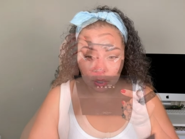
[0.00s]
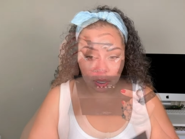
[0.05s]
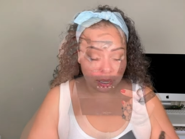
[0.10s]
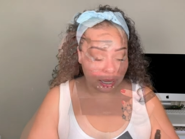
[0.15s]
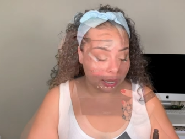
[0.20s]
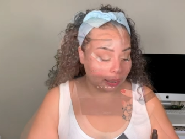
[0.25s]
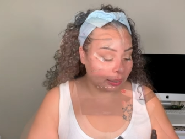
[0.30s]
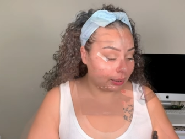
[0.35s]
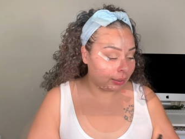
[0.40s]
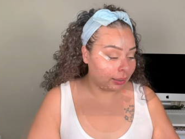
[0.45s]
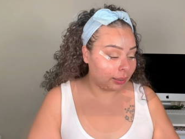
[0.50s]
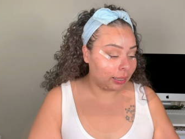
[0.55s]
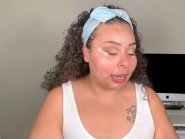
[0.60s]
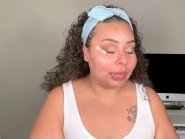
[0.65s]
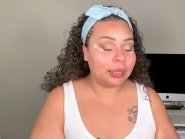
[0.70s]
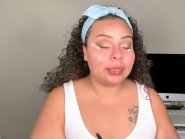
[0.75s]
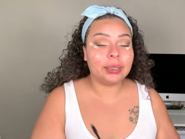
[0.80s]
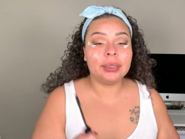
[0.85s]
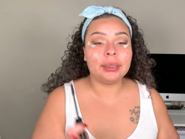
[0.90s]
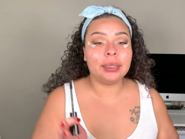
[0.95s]
Okay, and then the
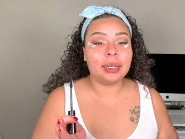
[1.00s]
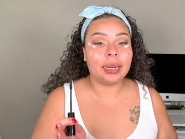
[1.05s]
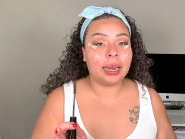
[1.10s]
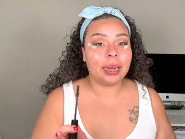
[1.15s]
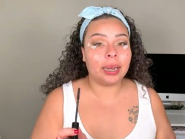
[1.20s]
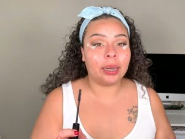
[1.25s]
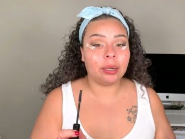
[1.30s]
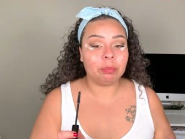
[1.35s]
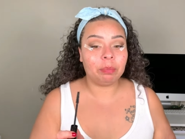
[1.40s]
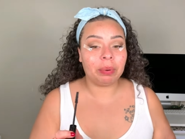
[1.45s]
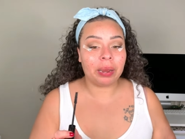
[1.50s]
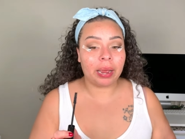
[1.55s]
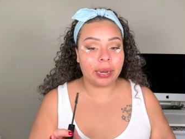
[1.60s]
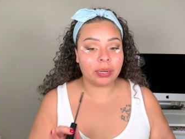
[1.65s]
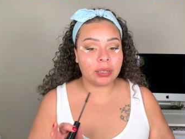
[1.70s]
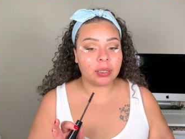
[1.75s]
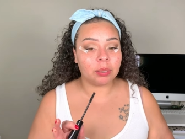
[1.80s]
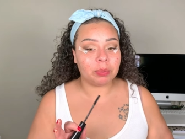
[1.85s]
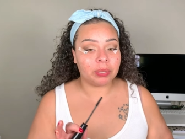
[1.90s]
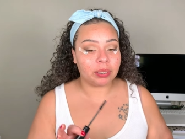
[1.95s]
lashes that I
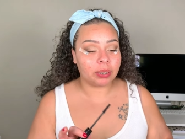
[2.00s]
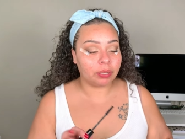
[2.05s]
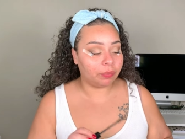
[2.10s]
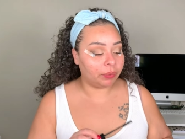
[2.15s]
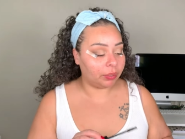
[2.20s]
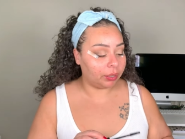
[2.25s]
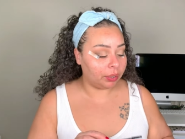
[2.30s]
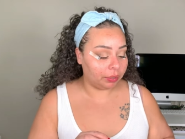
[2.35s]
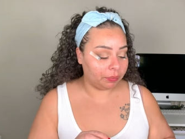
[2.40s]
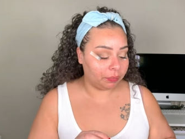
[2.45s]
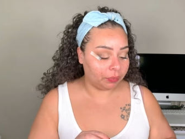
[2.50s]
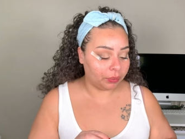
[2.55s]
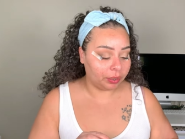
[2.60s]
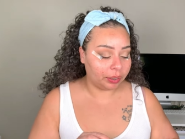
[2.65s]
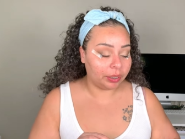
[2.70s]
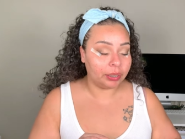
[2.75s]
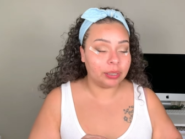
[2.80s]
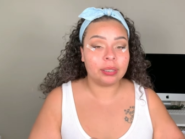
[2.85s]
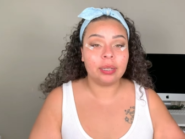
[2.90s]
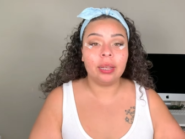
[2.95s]
unpacked specifically for
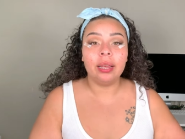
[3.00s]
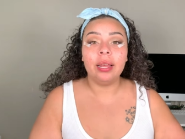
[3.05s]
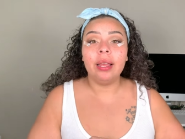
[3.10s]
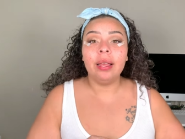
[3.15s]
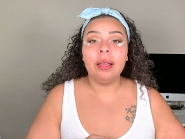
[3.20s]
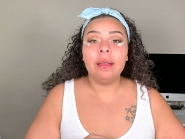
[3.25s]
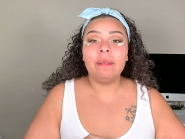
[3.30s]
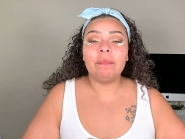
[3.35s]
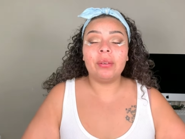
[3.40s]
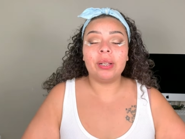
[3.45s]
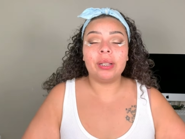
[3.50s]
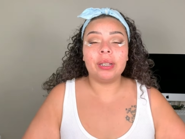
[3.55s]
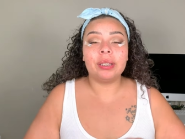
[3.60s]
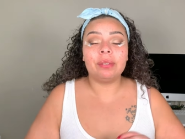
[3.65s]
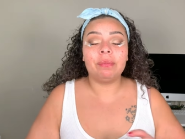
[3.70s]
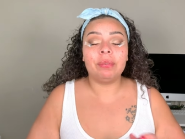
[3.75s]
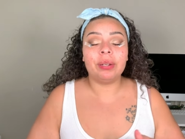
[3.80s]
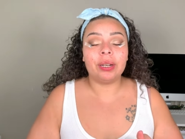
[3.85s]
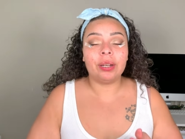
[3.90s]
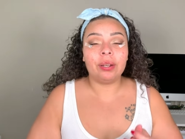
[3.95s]
these for
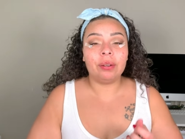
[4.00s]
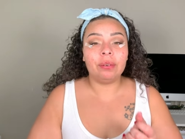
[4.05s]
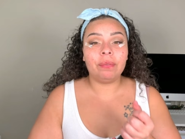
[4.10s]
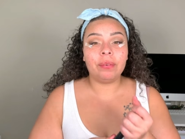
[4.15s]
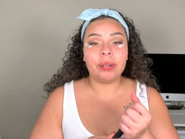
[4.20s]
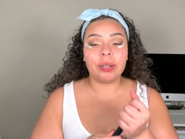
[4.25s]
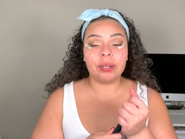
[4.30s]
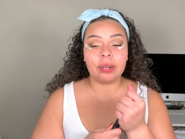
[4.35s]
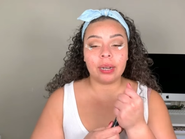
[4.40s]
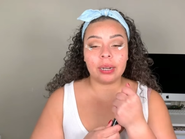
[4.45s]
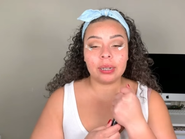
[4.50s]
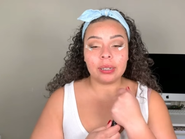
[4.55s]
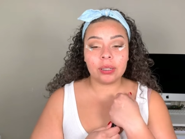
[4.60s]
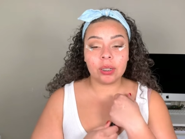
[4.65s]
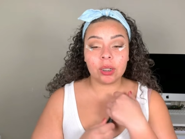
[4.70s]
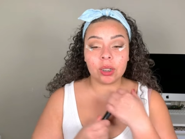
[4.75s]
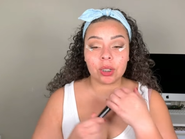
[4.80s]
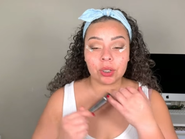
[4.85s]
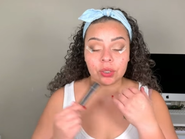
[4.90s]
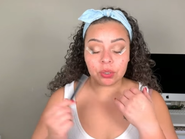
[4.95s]
this video for you guys
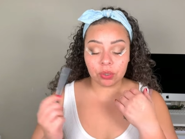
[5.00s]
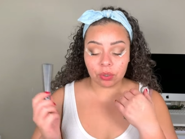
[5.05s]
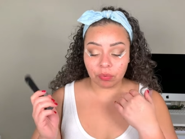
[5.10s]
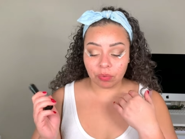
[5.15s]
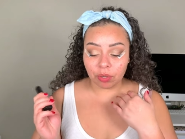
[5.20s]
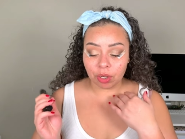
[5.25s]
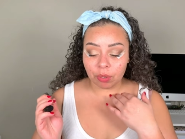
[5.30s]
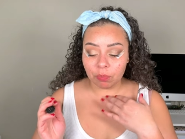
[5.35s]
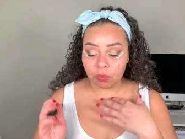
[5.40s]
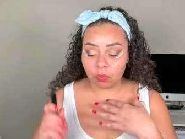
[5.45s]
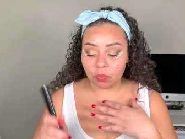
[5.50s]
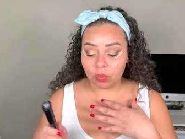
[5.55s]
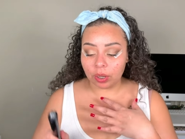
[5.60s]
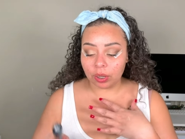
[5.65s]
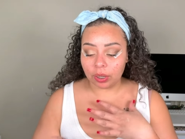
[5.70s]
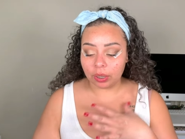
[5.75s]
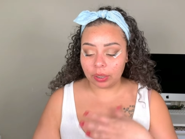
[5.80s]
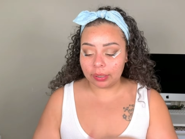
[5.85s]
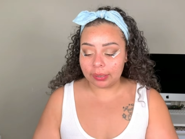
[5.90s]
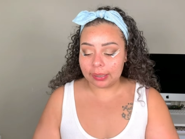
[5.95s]
to choose from
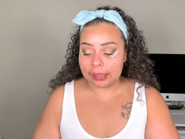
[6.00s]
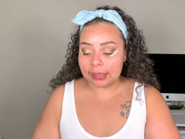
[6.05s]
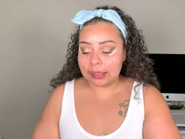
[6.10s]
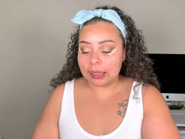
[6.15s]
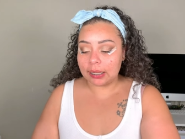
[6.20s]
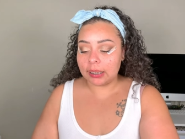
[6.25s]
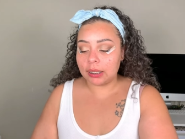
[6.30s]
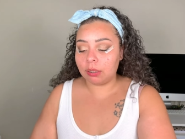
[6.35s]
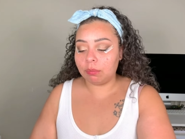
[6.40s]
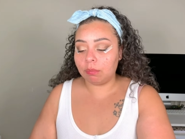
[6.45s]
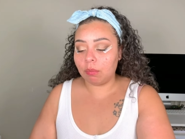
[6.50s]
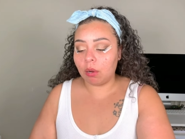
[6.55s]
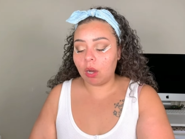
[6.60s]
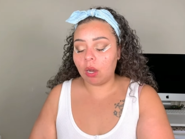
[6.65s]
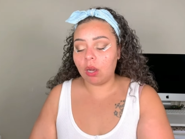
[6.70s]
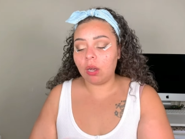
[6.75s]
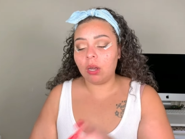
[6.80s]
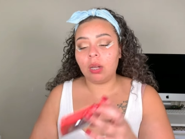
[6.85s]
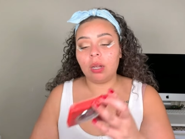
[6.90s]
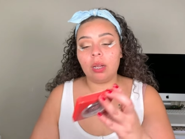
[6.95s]
were this
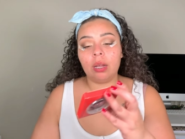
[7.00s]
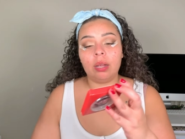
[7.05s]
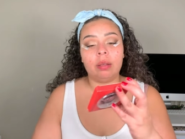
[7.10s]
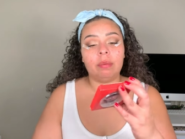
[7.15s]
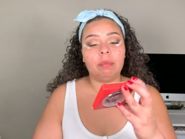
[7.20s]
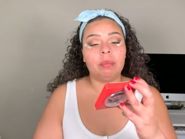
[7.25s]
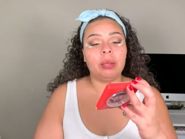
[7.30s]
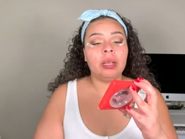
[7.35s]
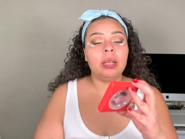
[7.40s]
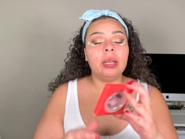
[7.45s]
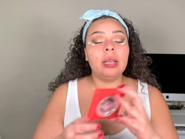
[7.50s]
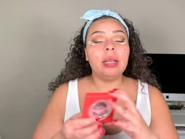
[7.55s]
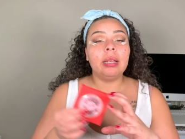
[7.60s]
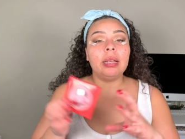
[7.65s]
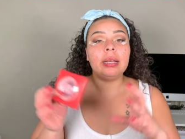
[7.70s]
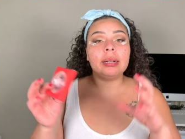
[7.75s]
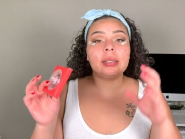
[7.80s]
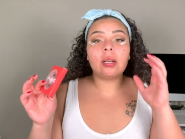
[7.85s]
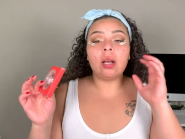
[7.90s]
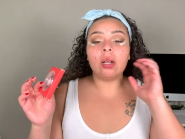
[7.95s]
small, um,
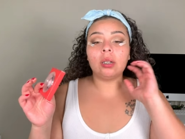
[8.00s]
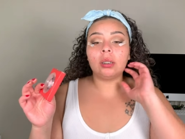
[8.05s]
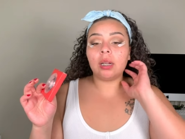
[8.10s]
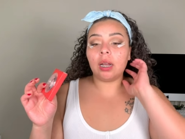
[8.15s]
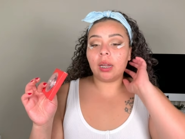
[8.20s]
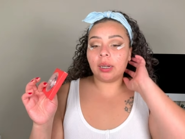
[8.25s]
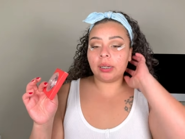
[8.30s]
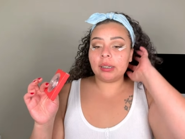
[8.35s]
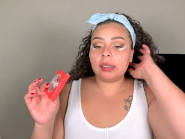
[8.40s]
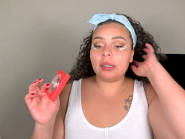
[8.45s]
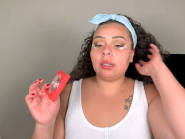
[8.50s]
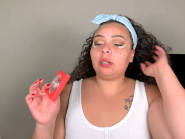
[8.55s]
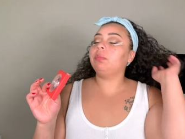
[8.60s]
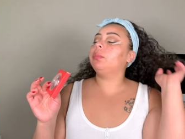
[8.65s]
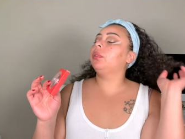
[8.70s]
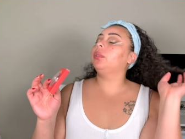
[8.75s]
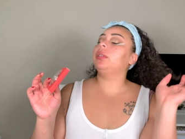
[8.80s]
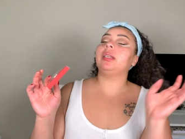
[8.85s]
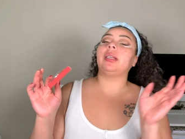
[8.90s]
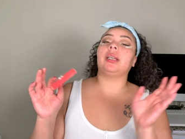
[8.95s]
it's called Connie's Little
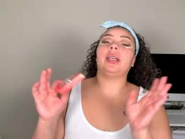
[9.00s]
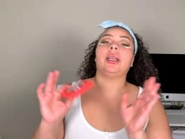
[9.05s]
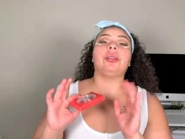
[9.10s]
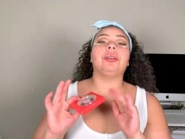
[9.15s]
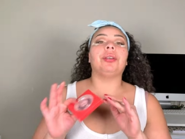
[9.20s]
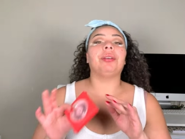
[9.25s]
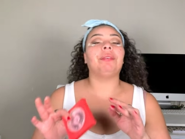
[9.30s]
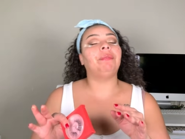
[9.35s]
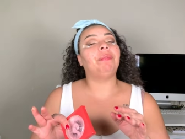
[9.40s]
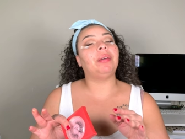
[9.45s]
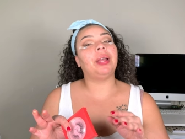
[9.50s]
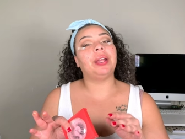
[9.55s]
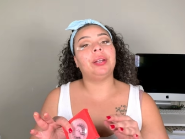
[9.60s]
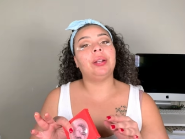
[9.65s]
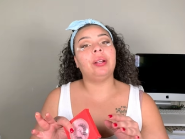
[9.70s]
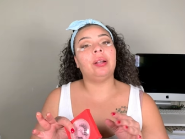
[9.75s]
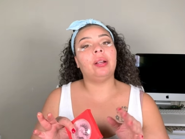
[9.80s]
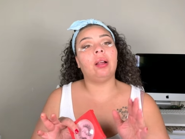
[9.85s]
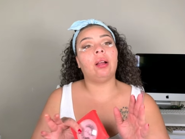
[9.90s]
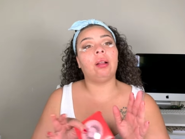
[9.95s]
Boutique. You can
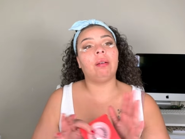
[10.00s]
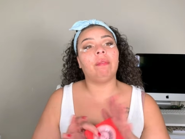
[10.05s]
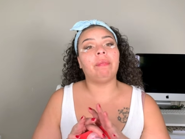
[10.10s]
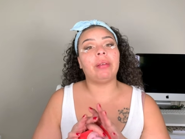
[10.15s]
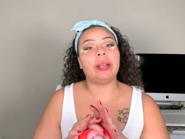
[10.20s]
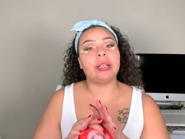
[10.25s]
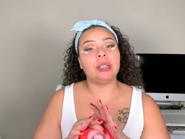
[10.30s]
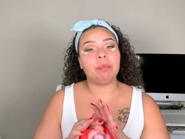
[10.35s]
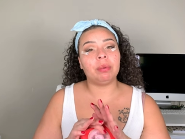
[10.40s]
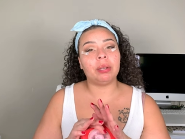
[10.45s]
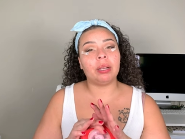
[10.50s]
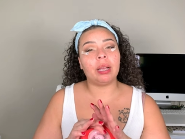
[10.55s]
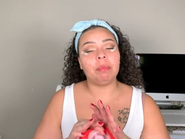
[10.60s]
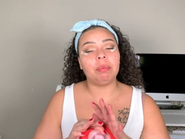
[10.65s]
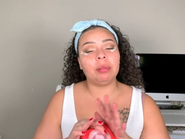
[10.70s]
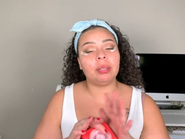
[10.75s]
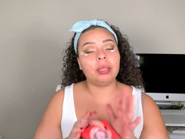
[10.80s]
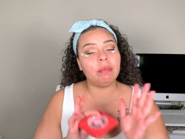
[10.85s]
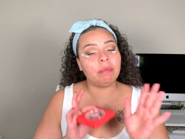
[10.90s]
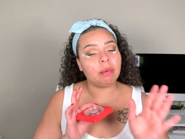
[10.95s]
find her on Facebook, I
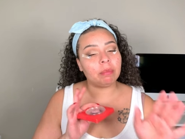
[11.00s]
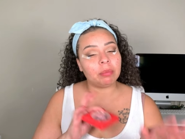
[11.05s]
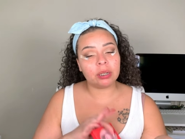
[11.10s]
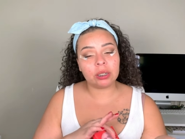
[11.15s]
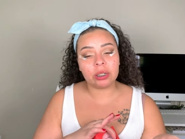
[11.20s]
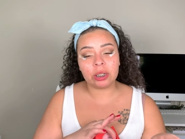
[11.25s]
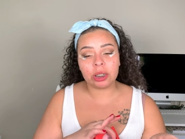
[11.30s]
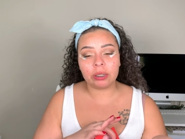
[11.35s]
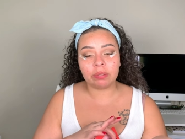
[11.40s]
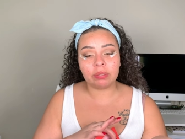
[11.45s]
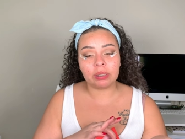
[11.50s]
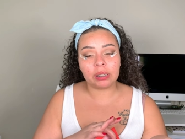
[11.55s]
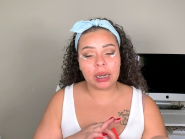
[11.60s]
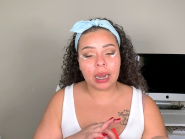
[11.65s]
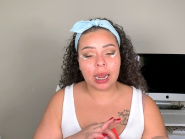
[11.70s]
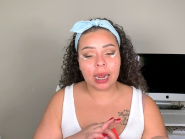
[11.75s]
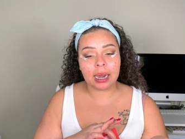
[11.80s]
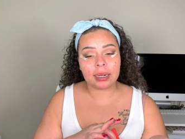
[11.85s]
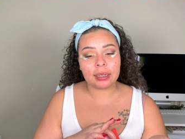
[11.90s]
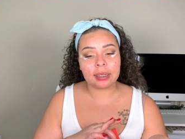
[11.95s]
believe. I'm not sure if she
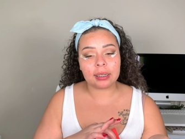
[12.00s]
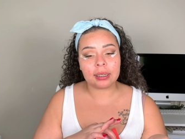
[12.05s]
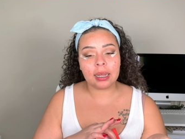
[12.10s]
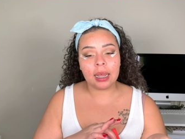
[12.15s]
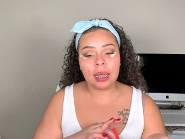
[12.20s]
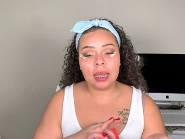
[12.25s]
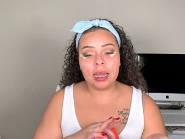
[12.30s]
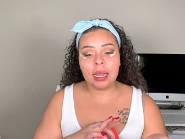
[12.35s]
has